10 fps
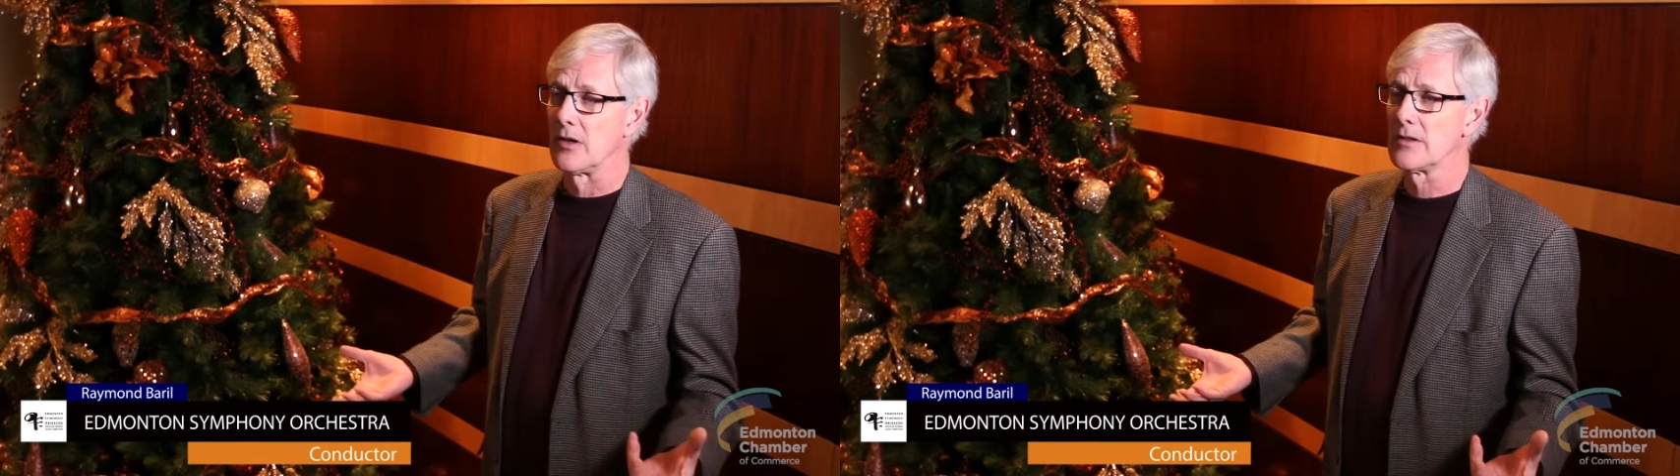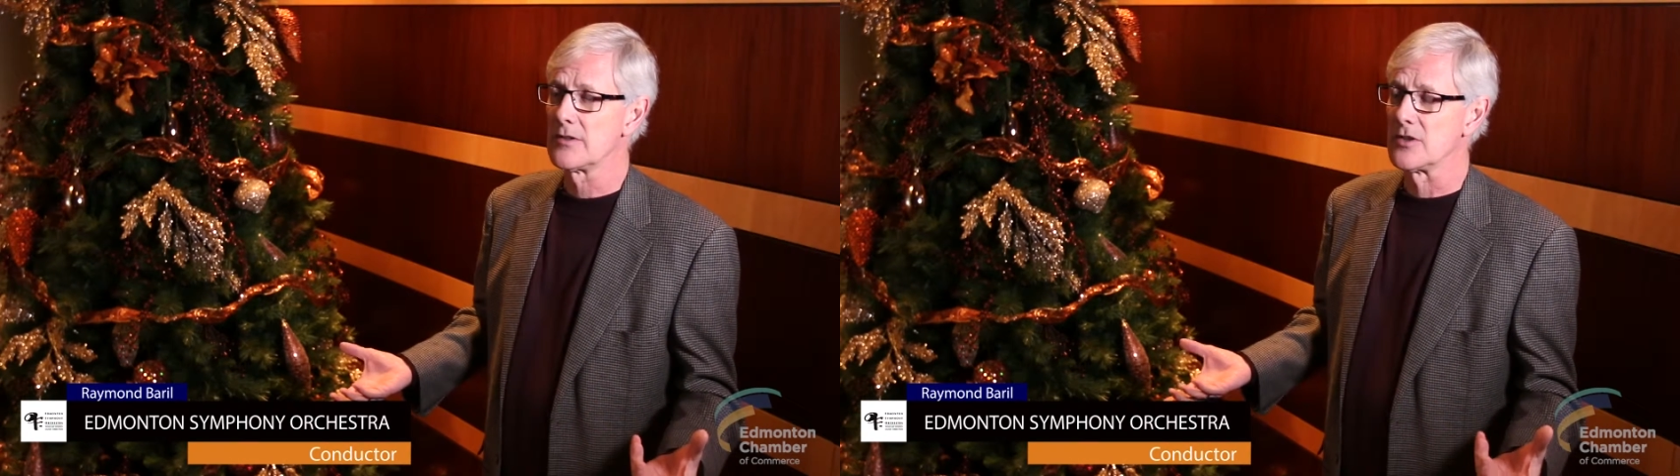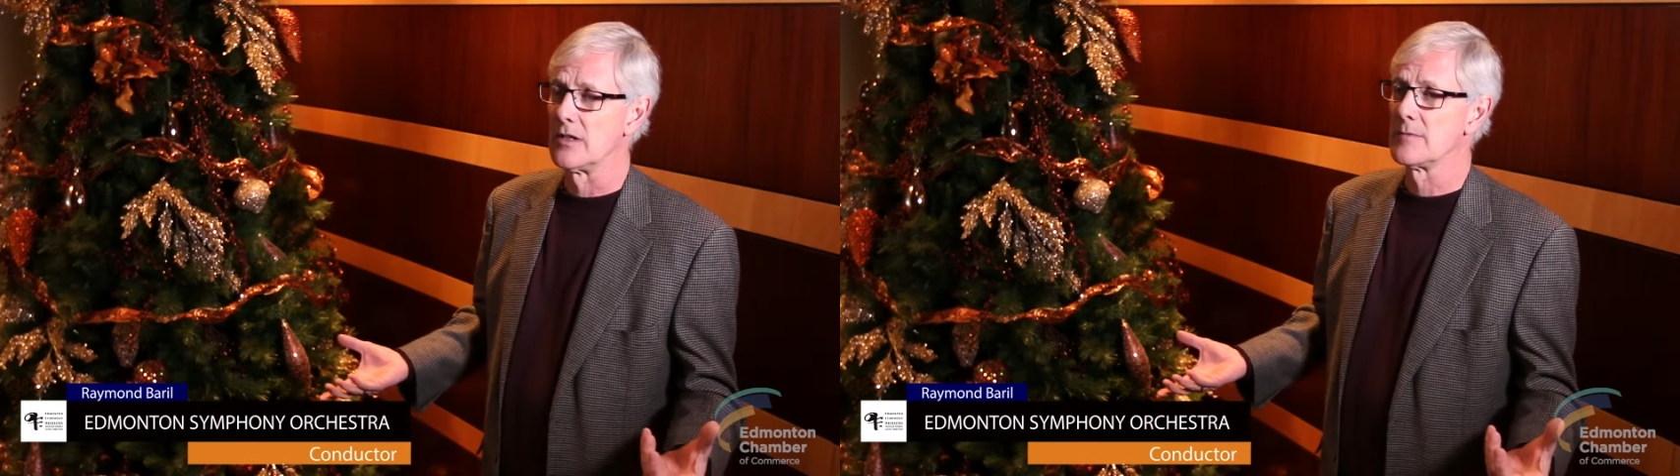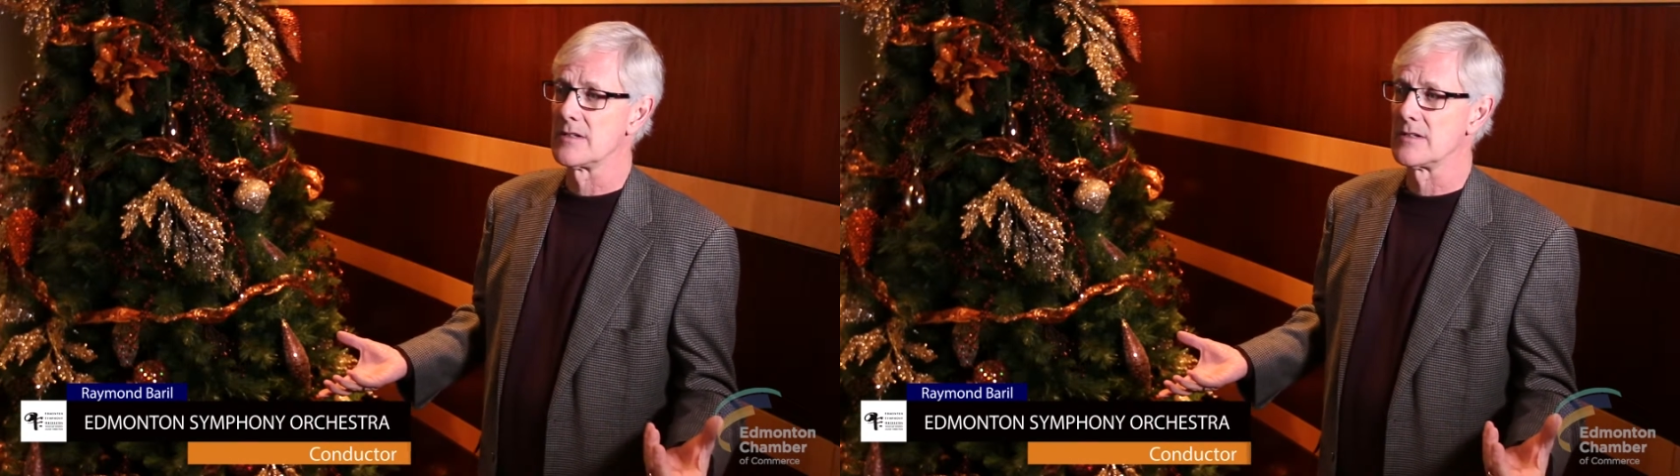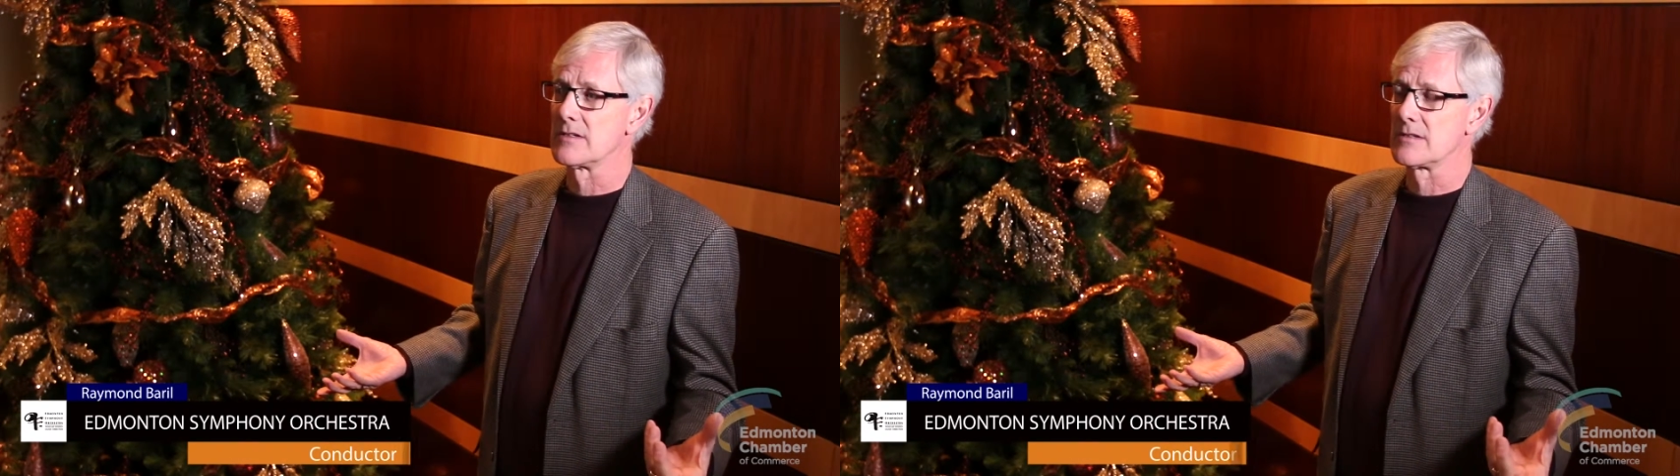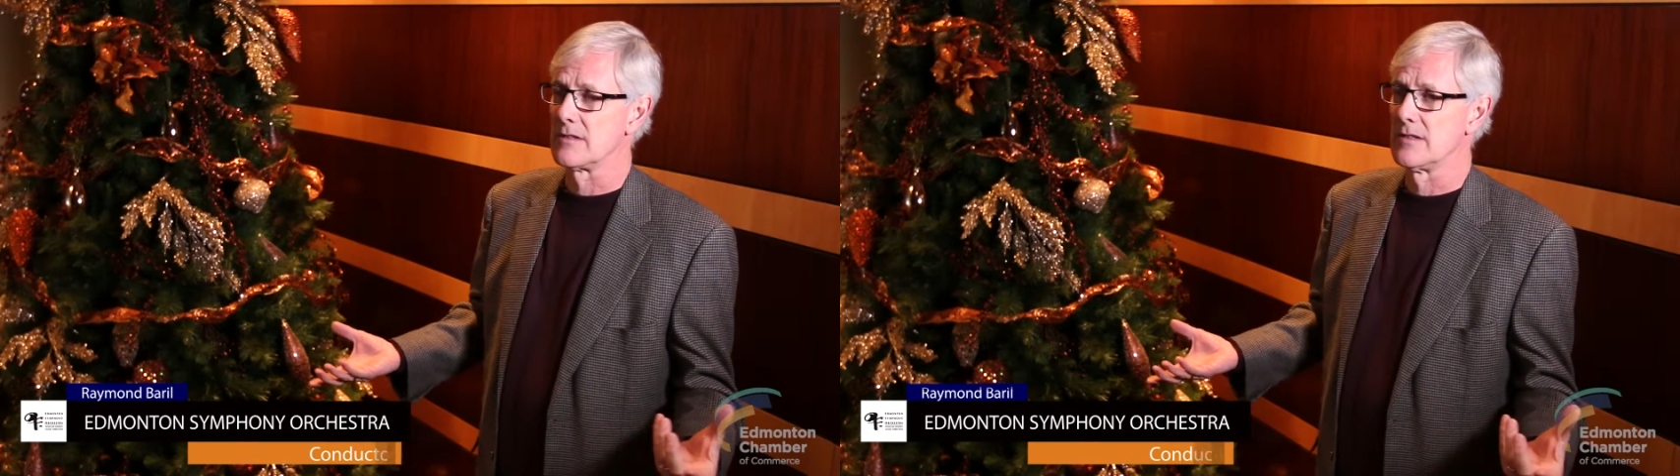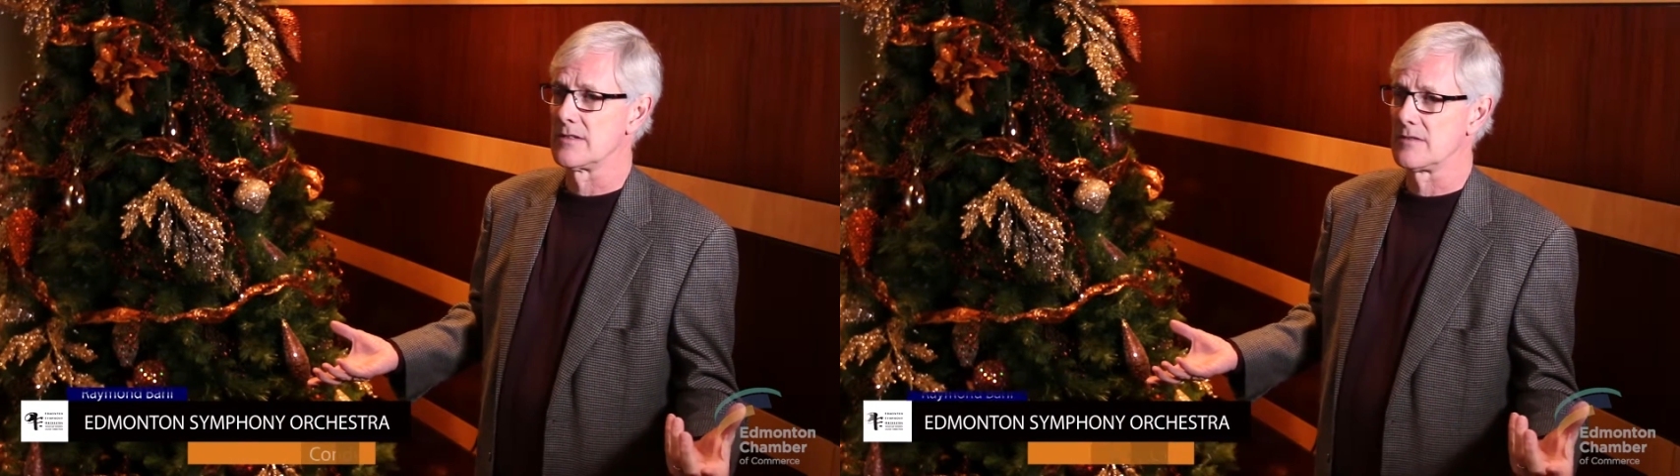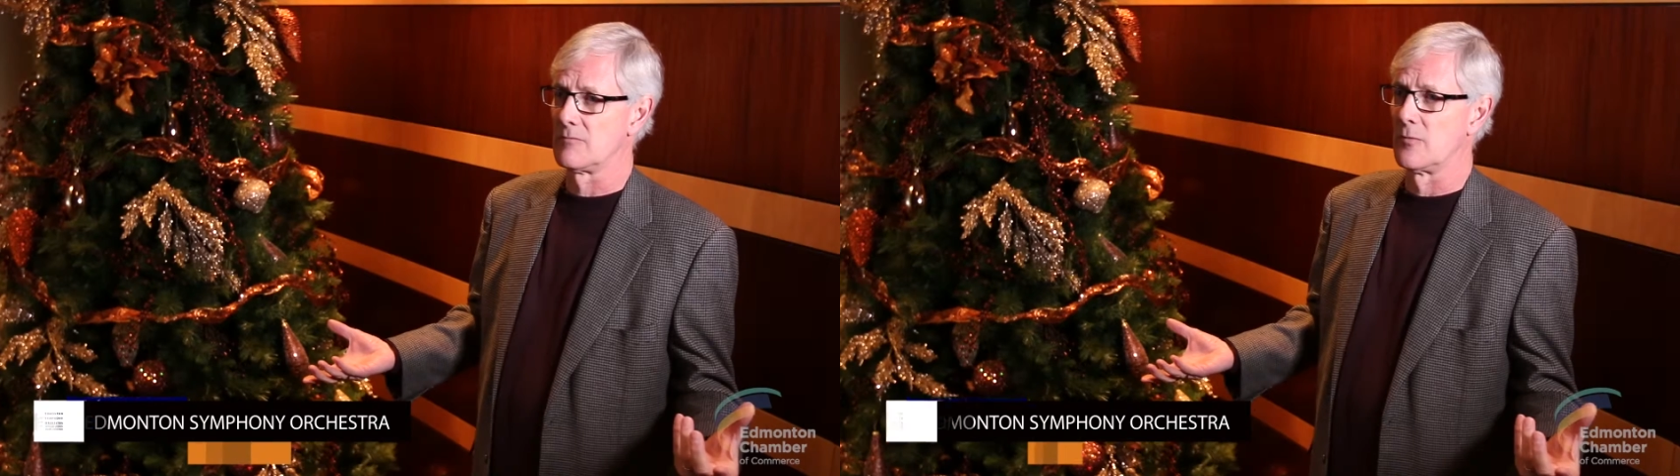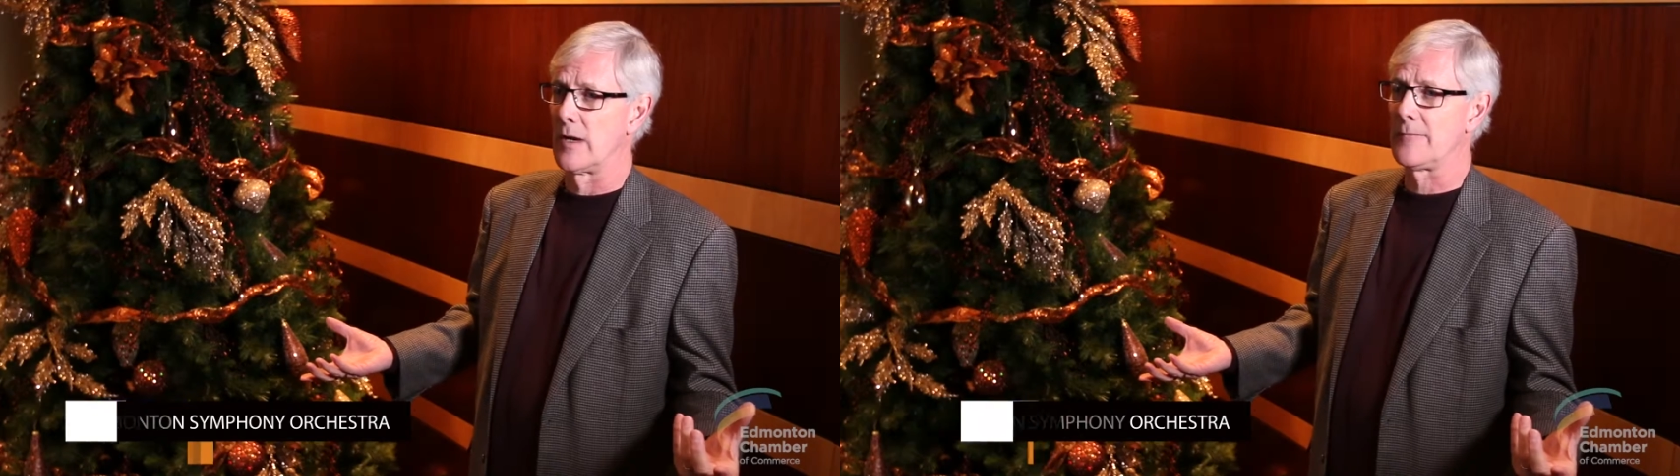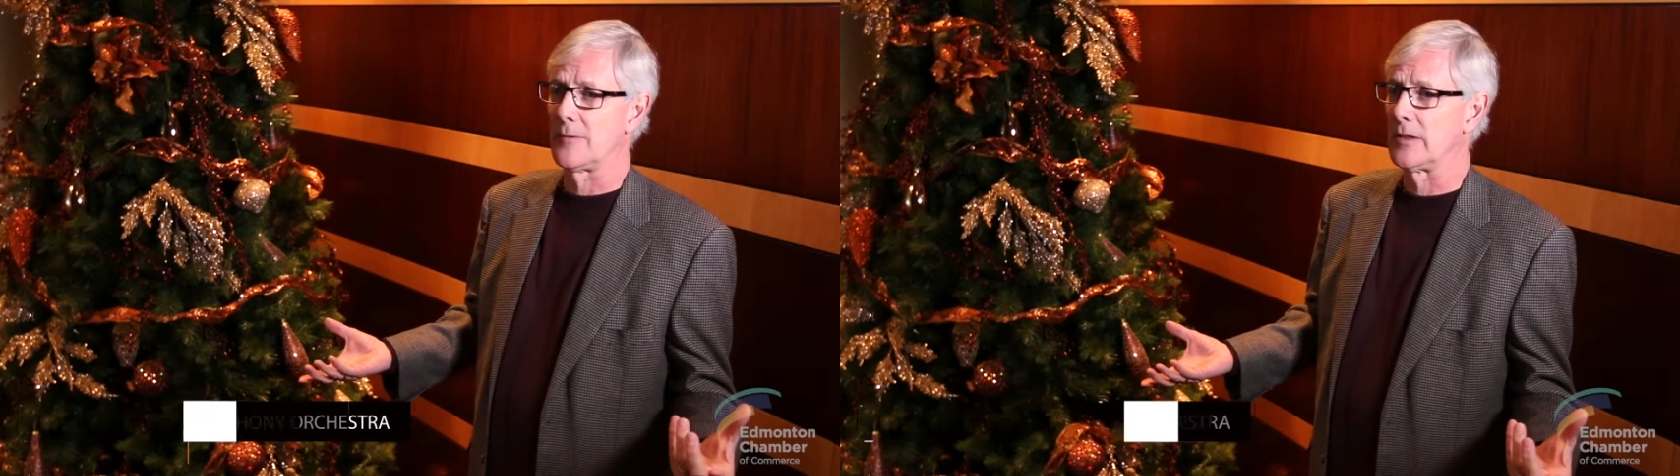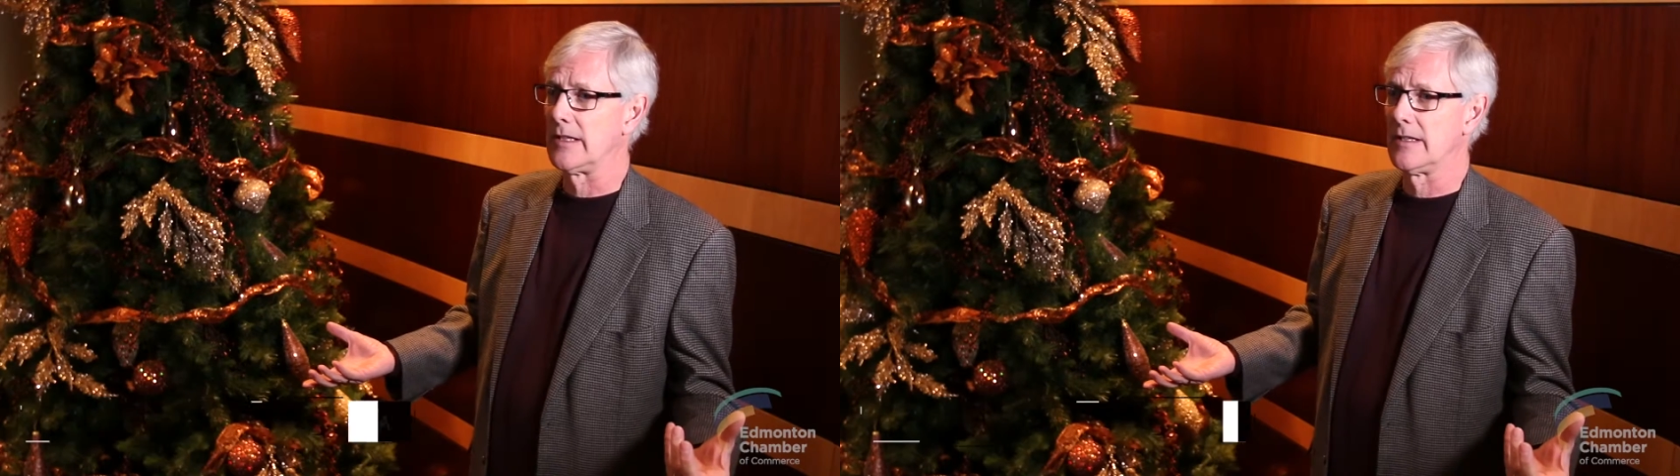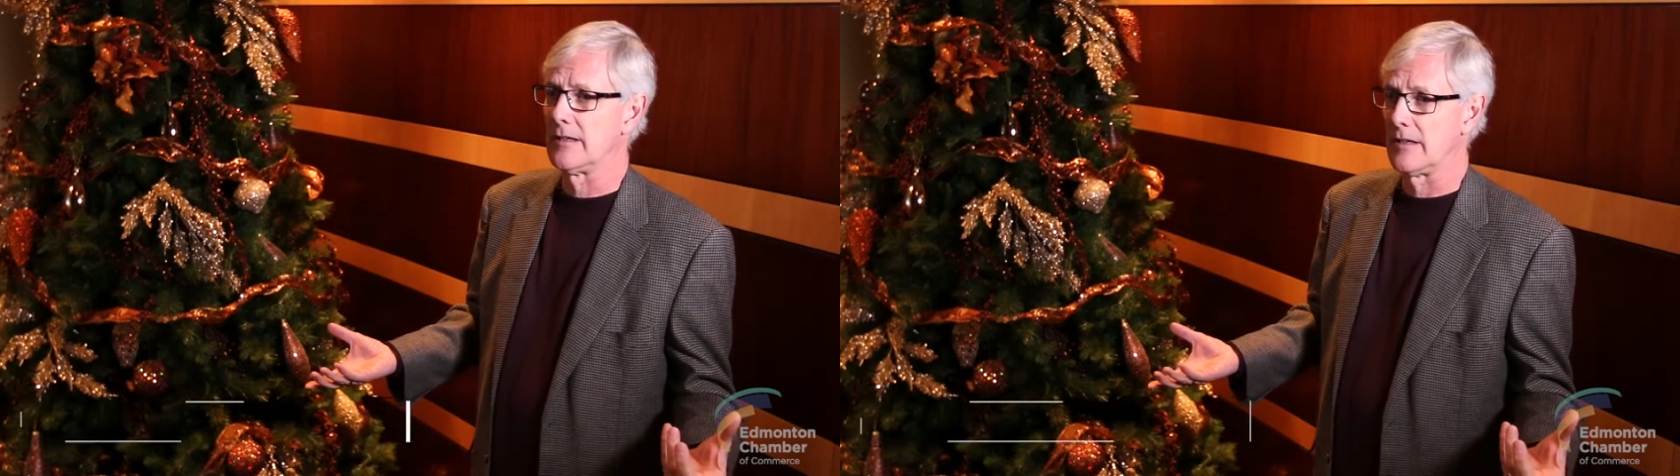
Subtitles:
And Colin James is rightfully,